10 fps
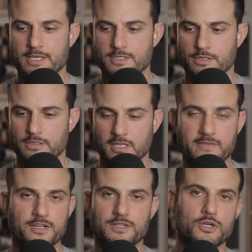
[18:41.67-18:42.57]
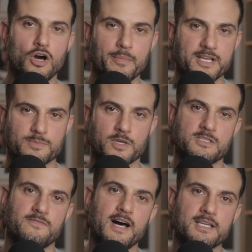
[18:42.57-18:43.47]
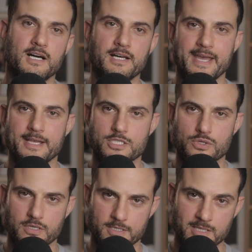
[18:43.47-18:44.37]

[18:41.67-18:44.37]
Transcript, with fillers: So leave it in the comments, because if I can't answer it,